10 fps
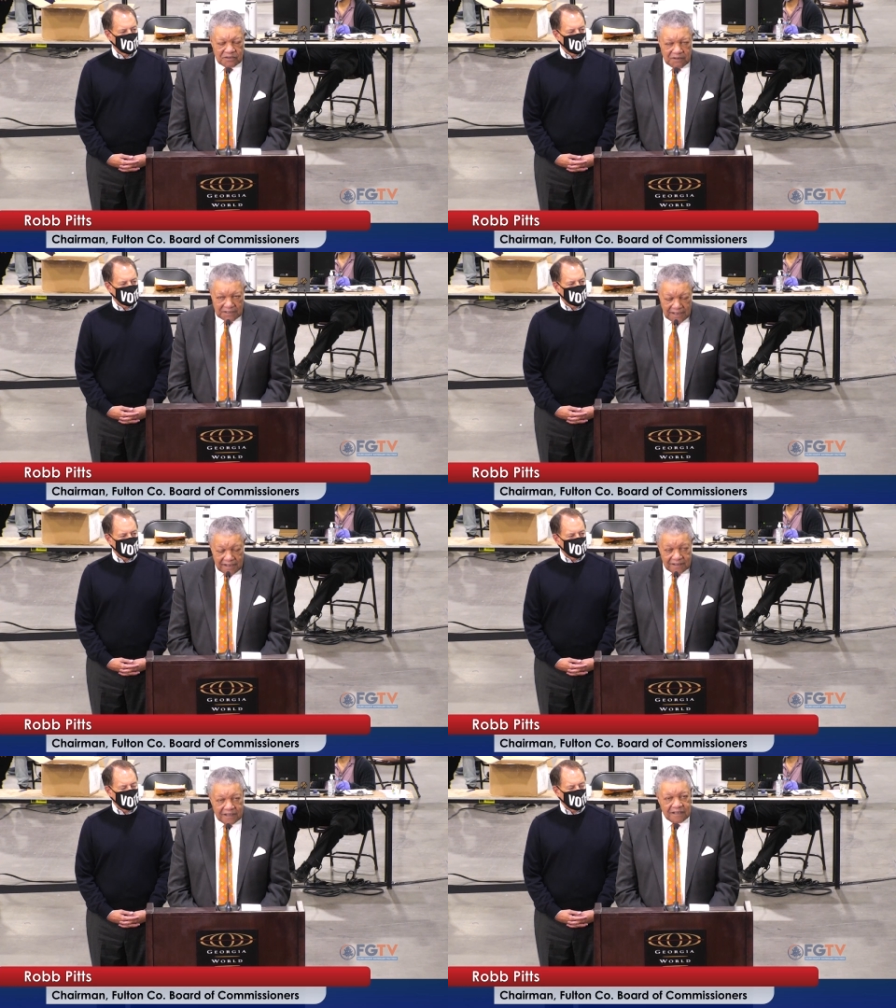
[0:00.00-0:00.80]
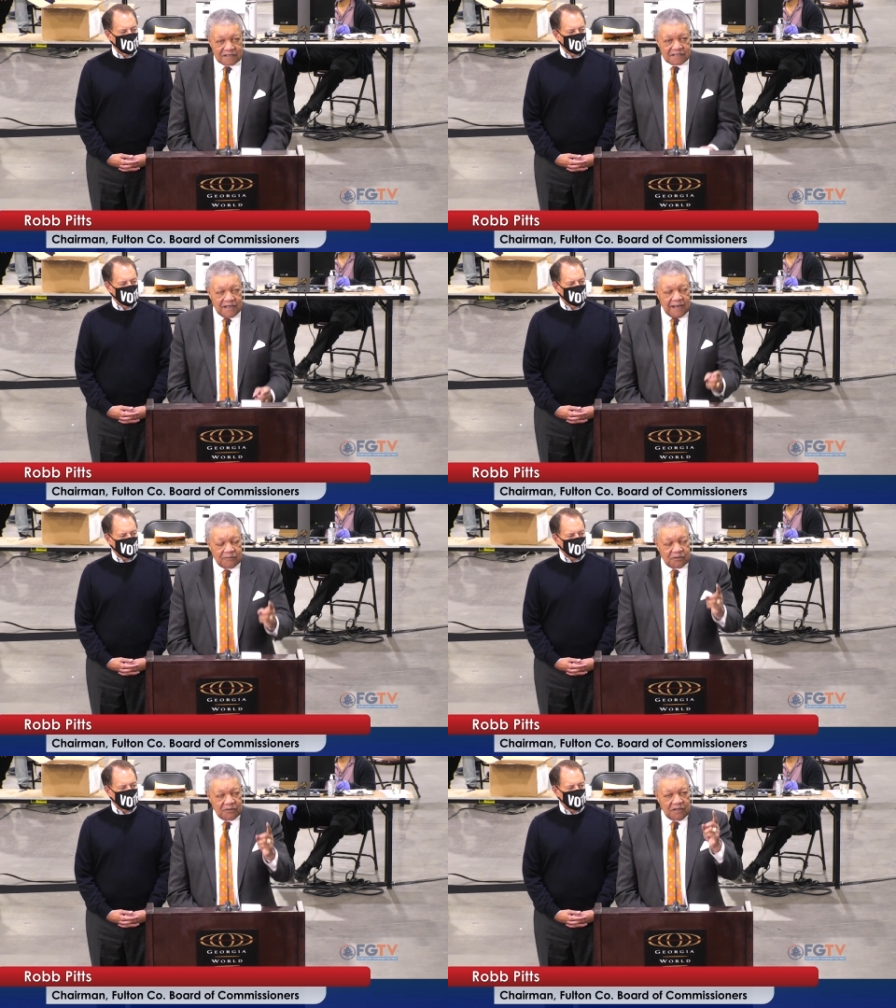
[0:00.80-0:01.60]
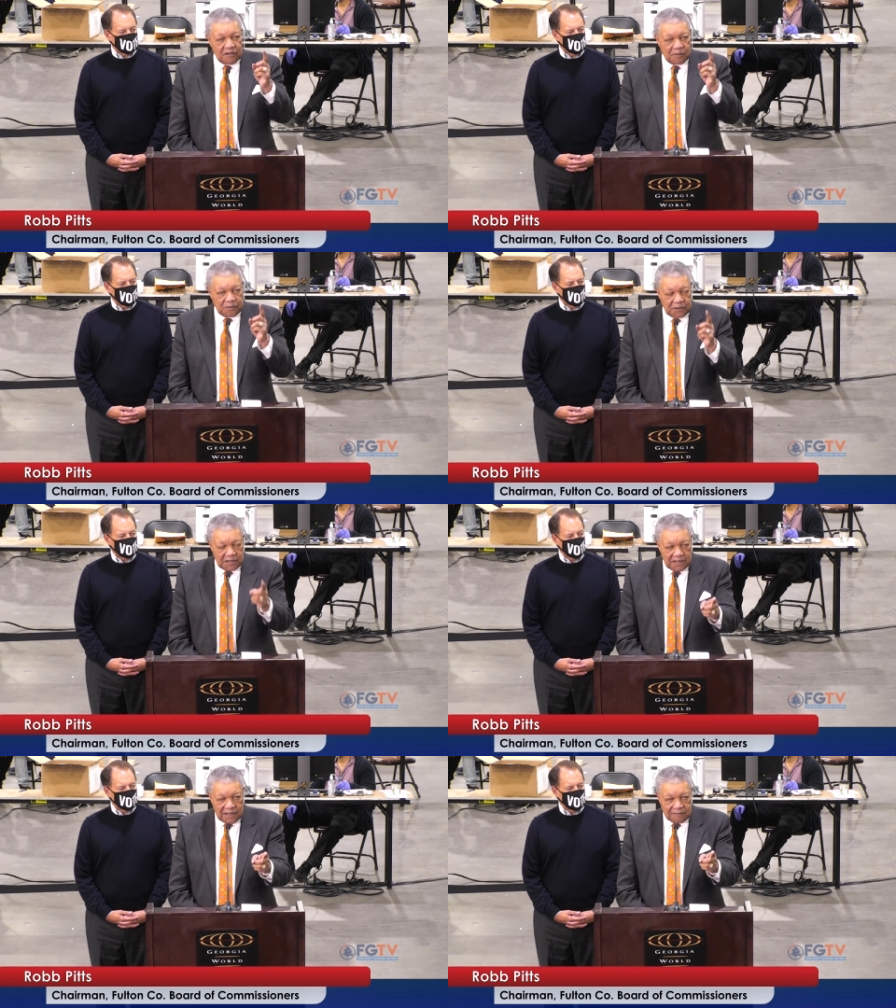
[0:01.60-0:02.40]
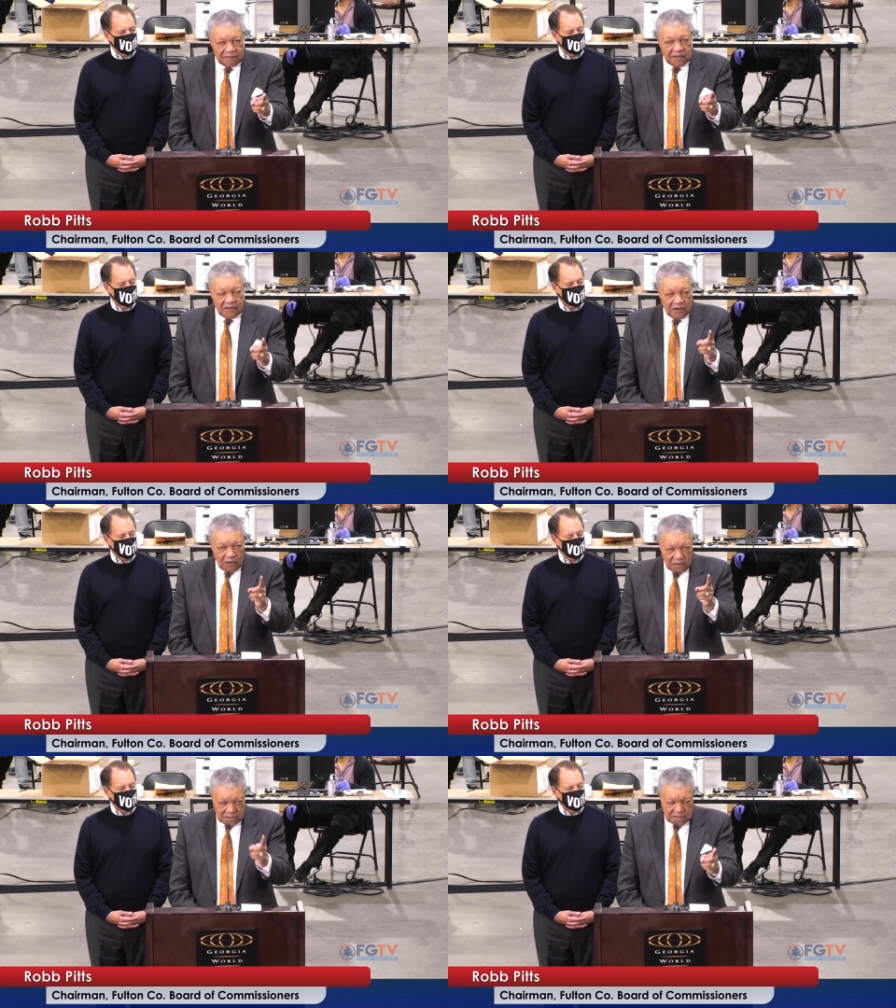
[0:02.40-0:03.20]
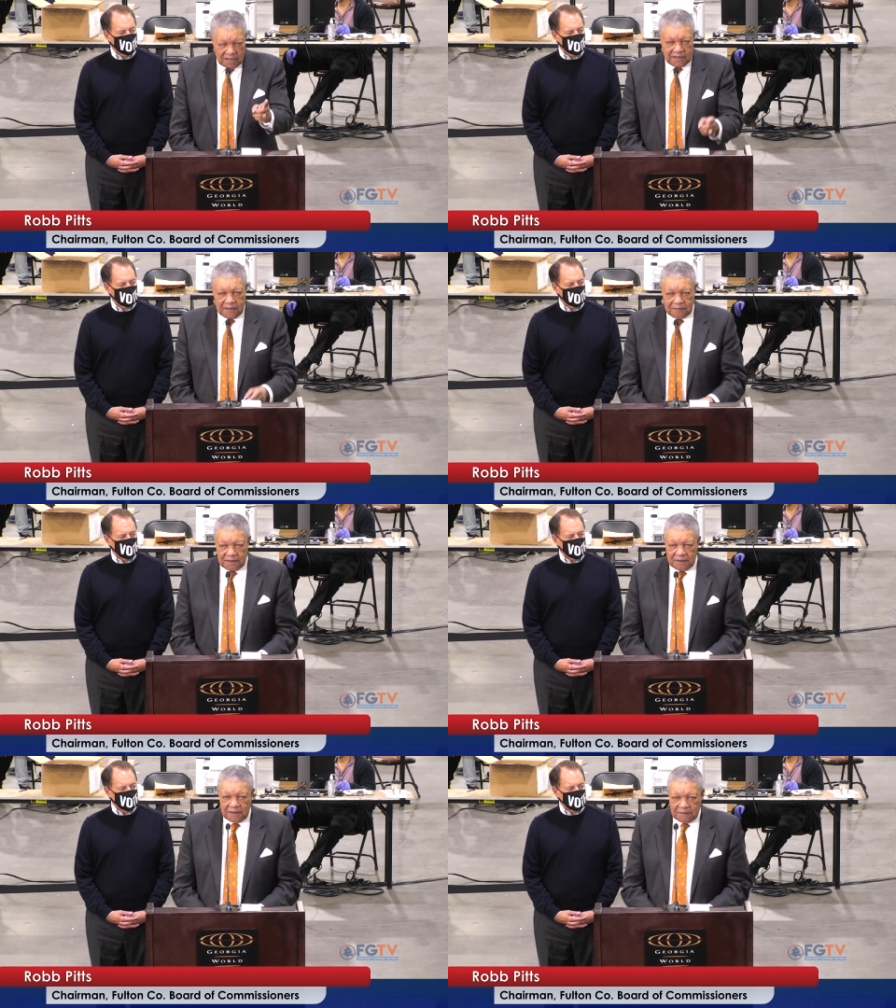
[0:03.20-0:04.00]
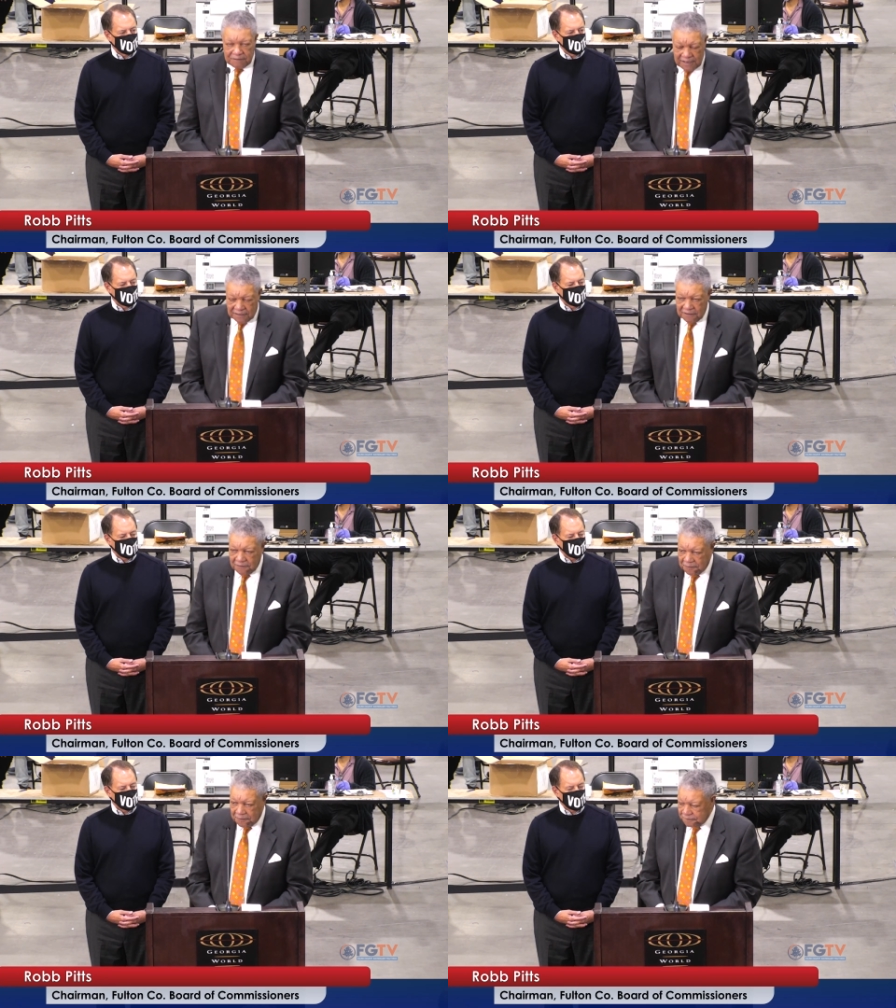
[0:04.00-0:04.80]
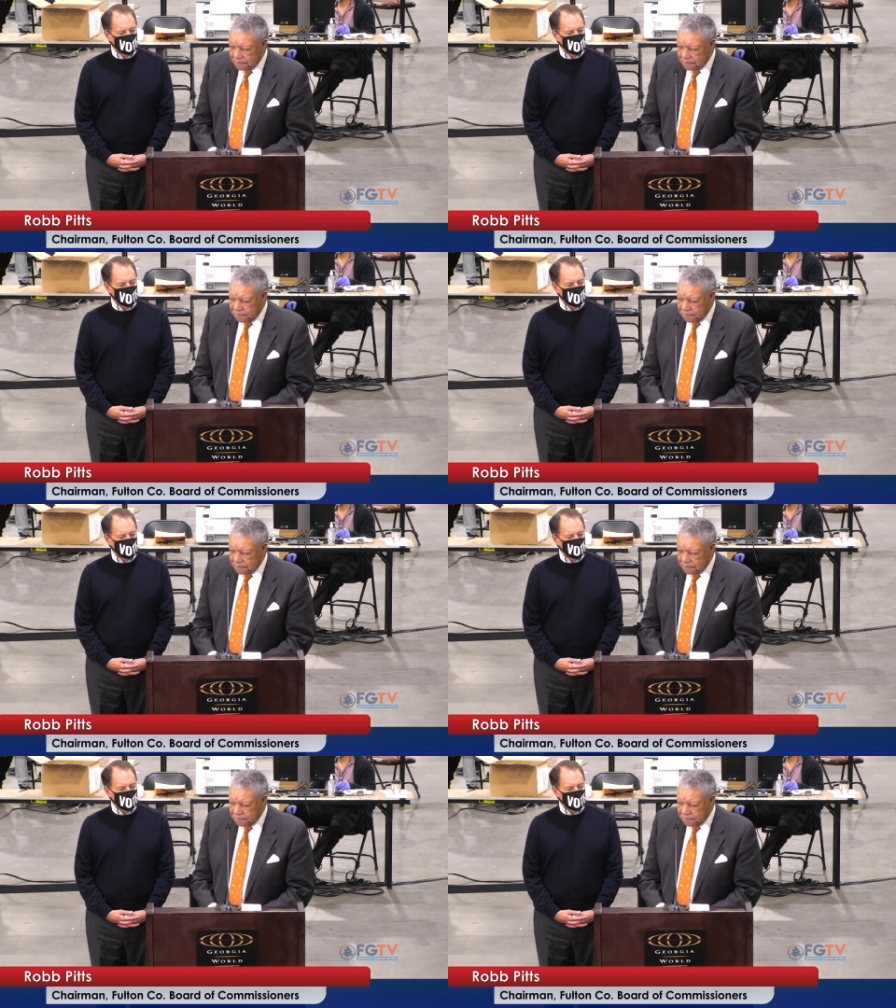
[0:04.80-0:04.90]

So again, it is time to either put up or shut up. Thank you.